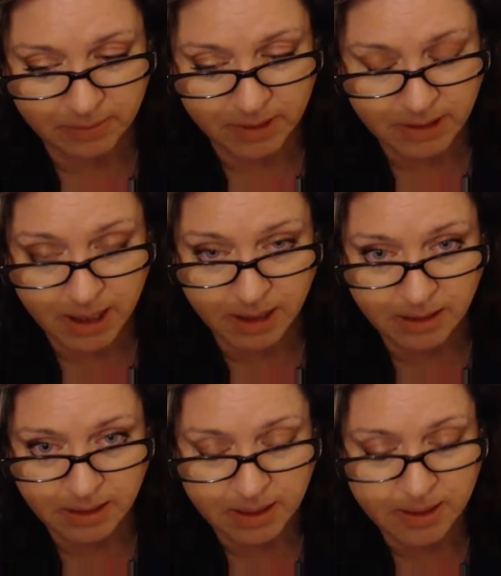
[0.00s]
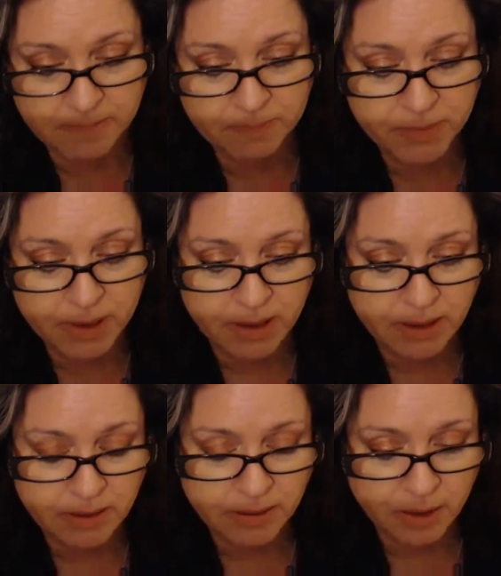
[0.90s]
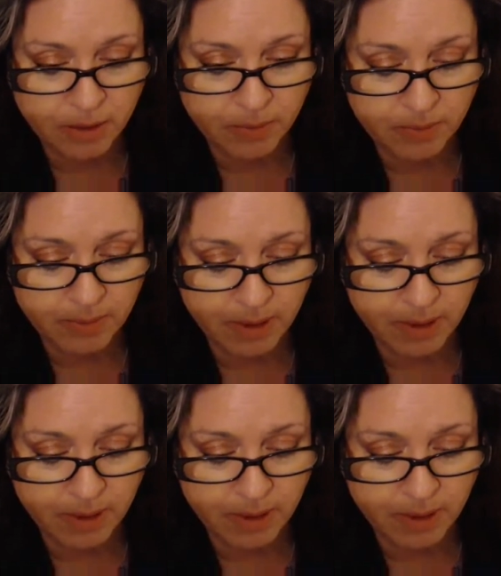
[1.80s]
attain. So